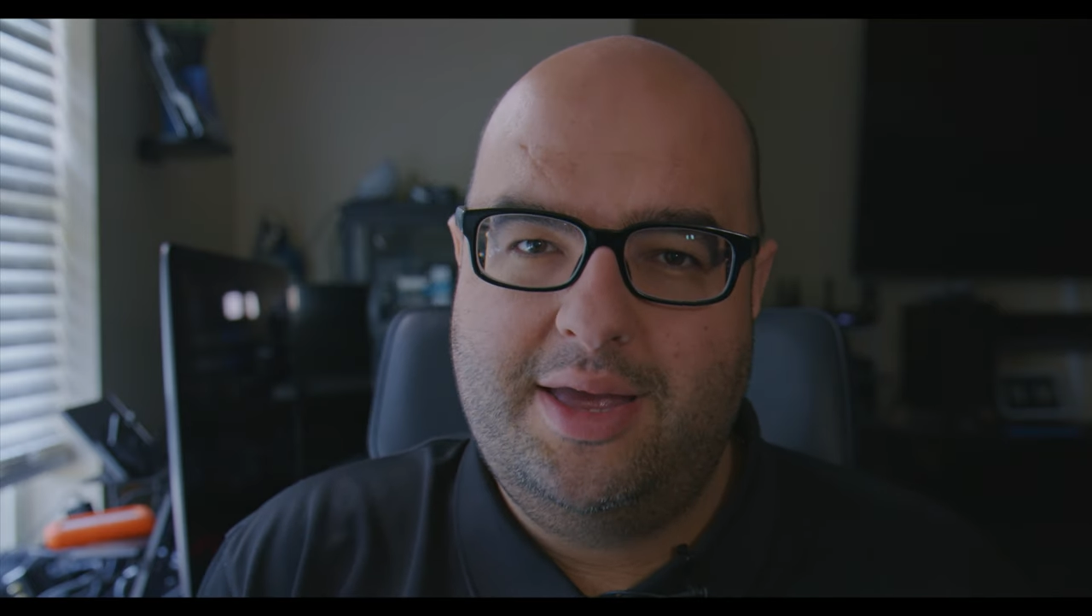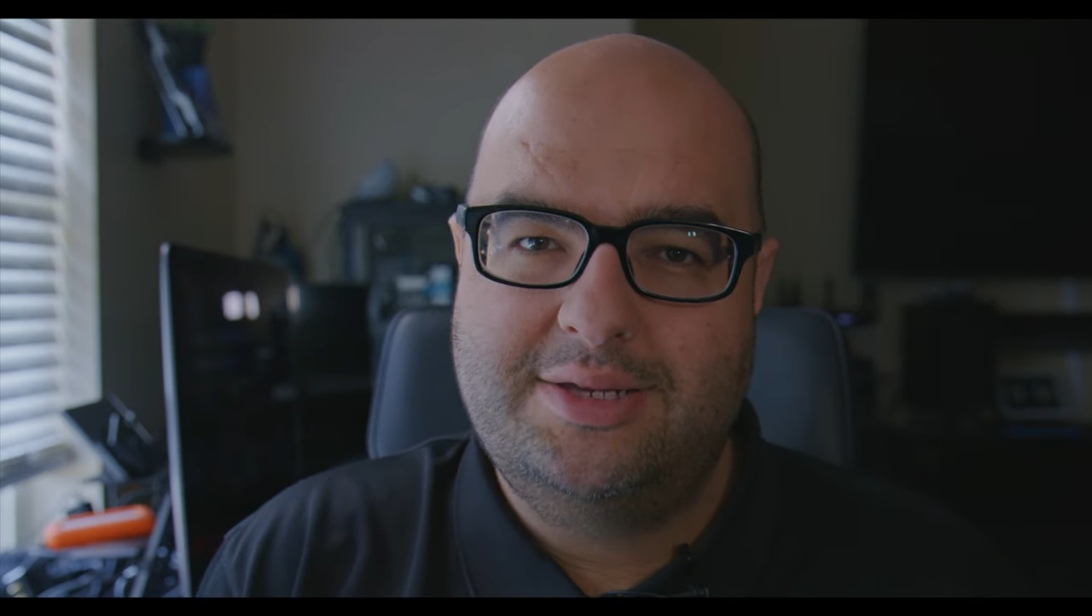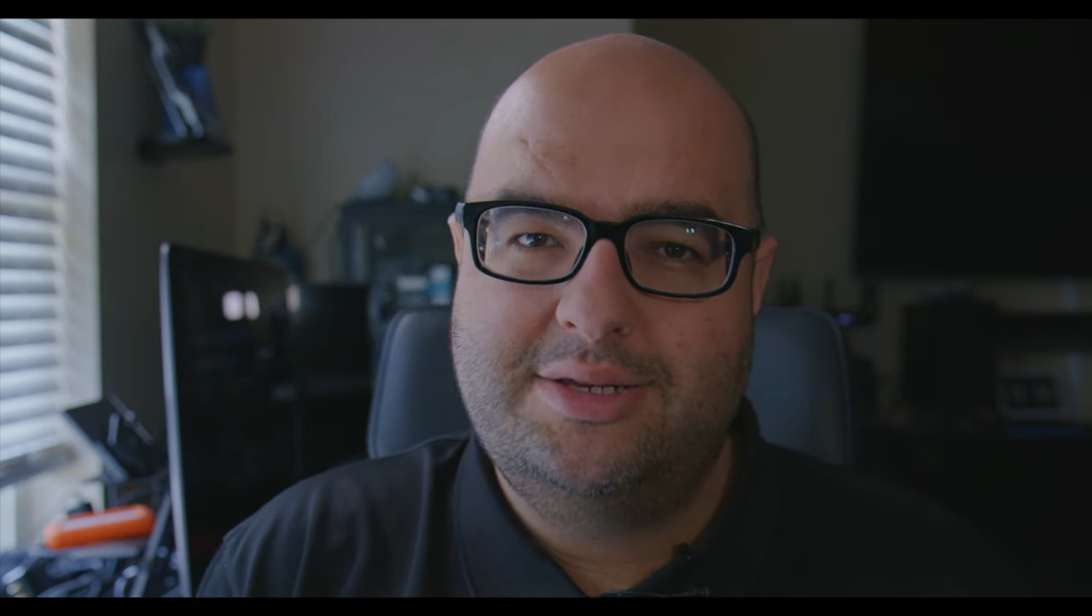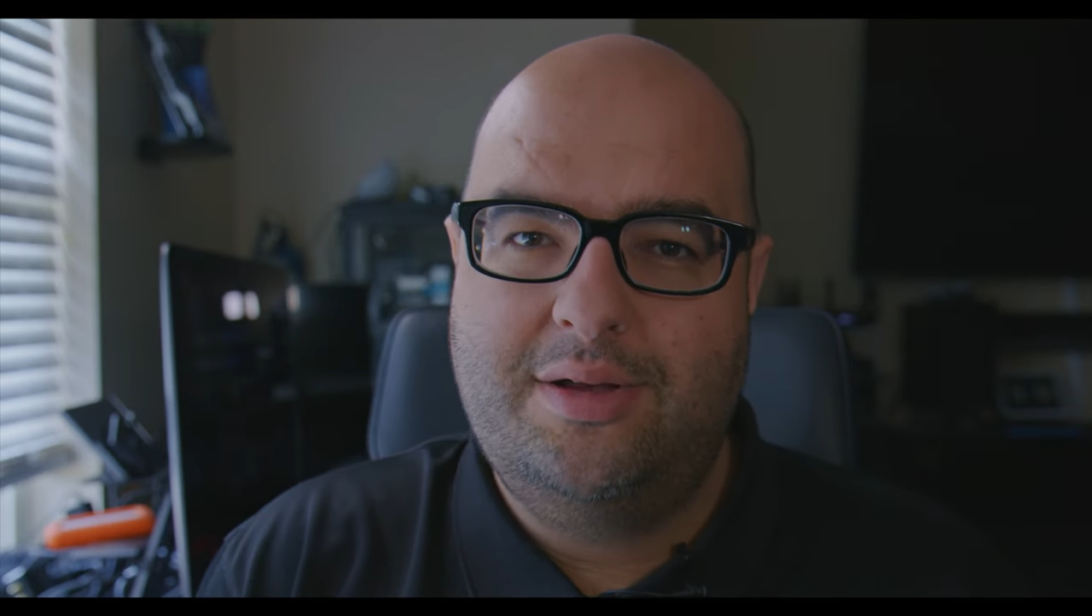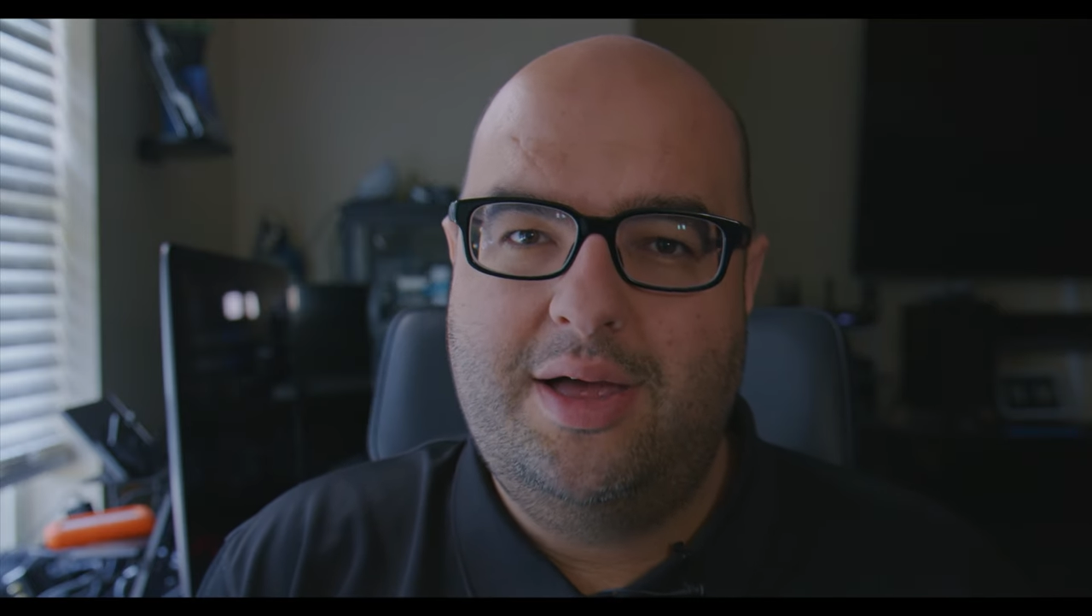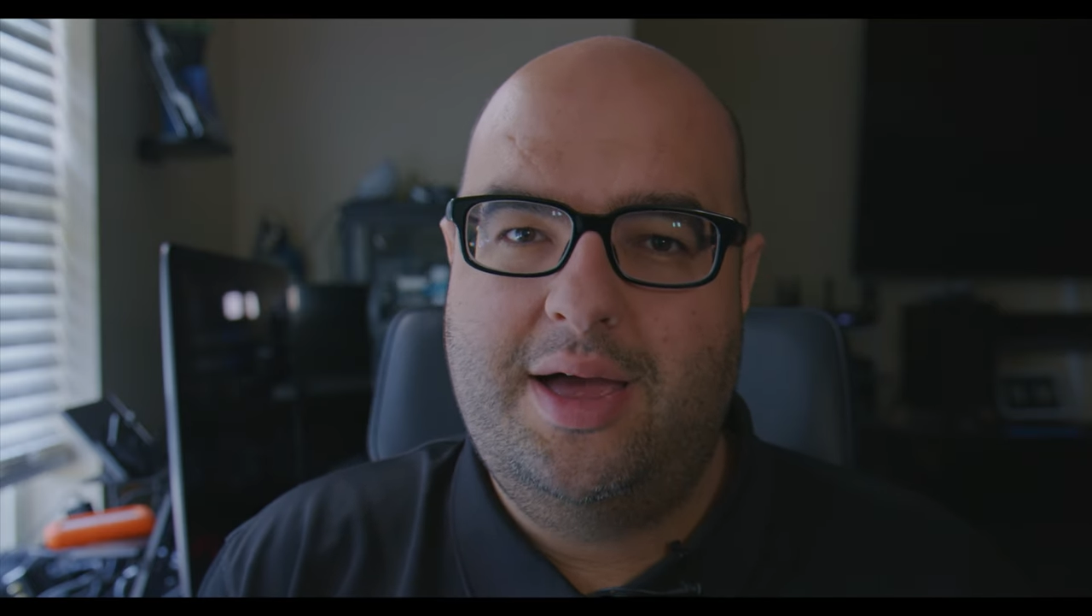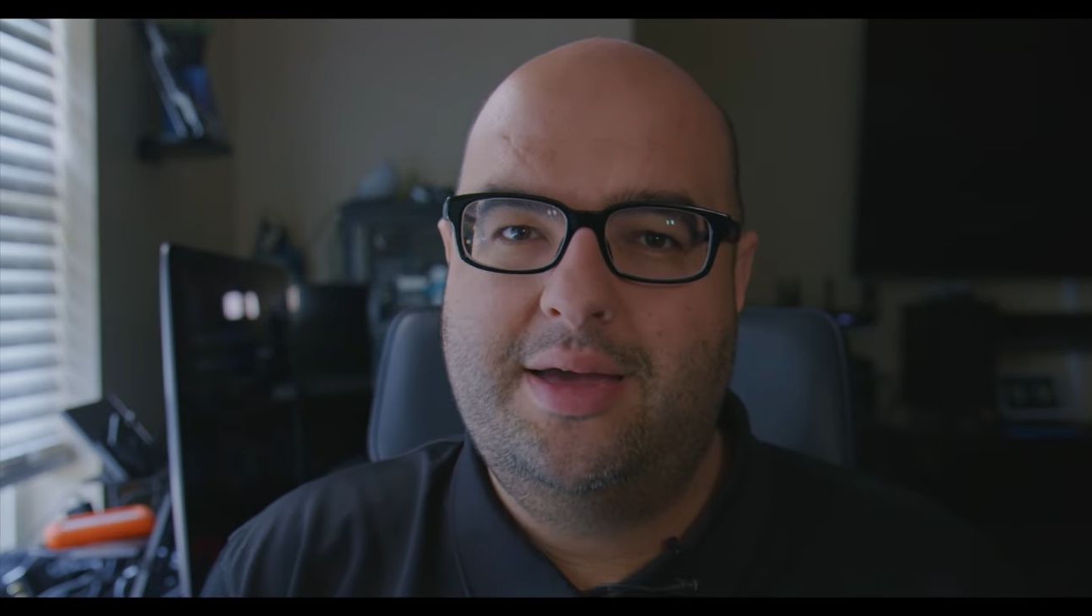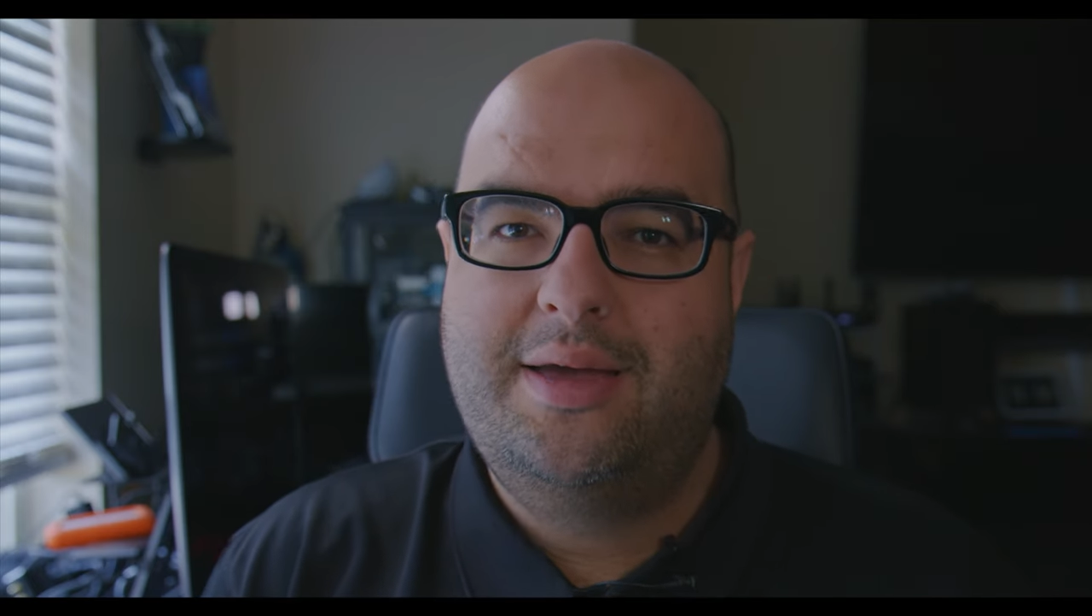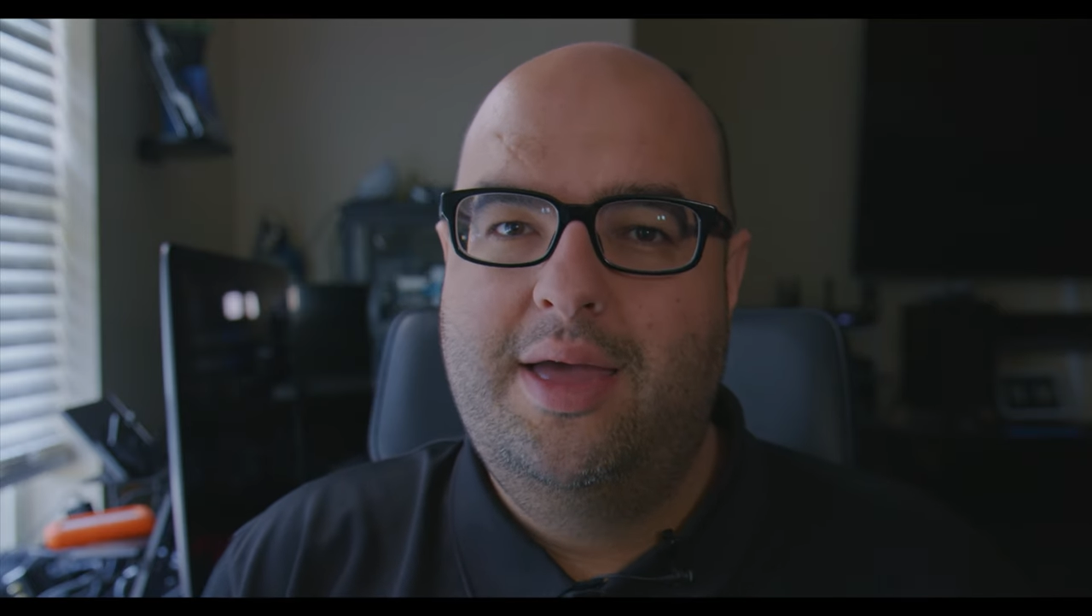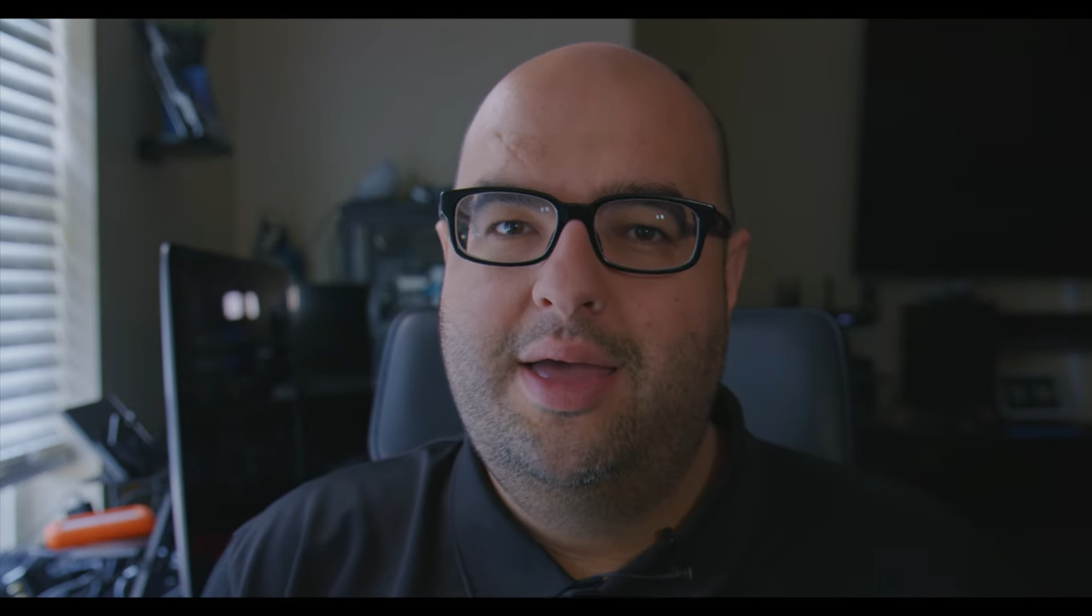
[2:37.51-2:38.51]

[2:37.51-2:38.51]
SLI,